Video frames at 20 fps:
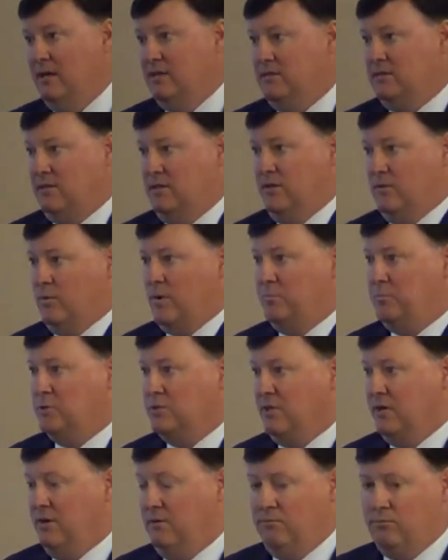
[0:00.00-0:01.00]
as
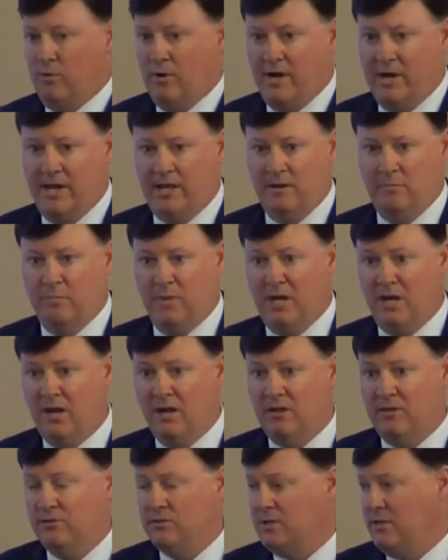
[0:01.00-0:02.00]
Representative White and many
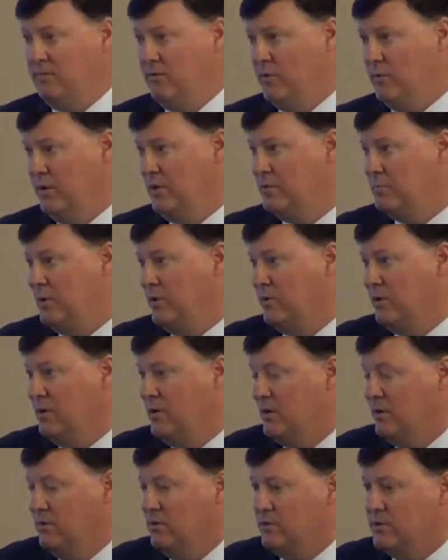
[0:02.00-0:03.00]
others have already spoken
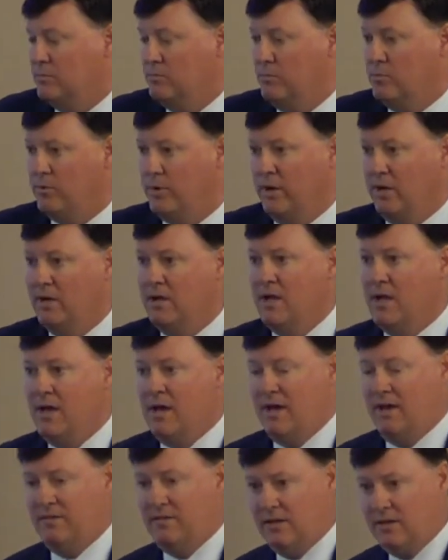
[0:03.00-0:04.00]
here this morning,
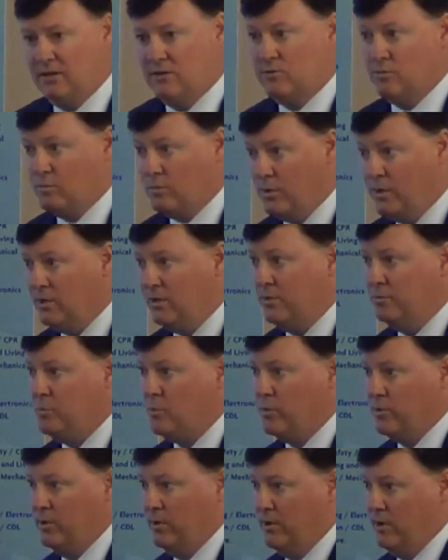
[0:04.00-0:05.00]
I think it's really
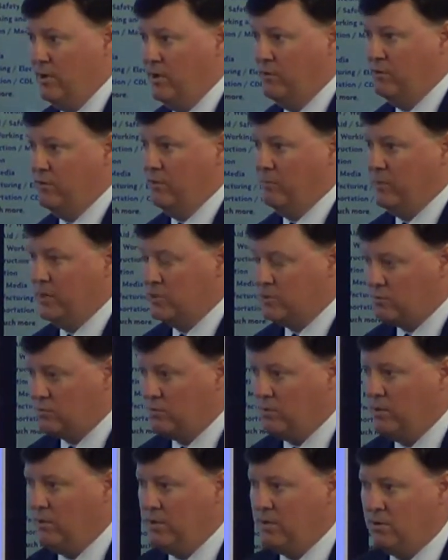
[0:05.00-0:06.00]
important to know that we
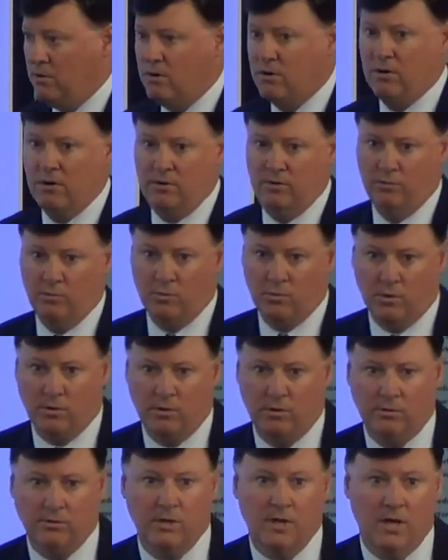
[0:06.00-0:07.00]
truly are on the
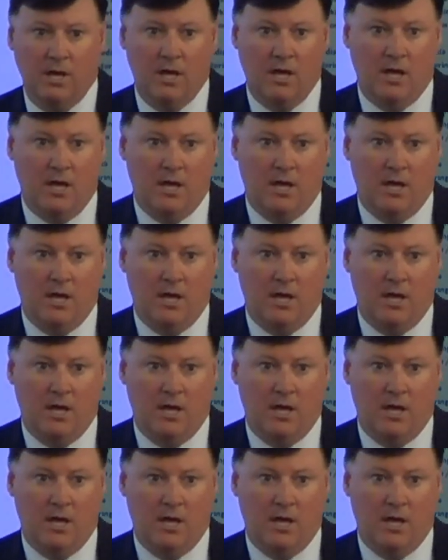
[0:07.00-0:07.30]
world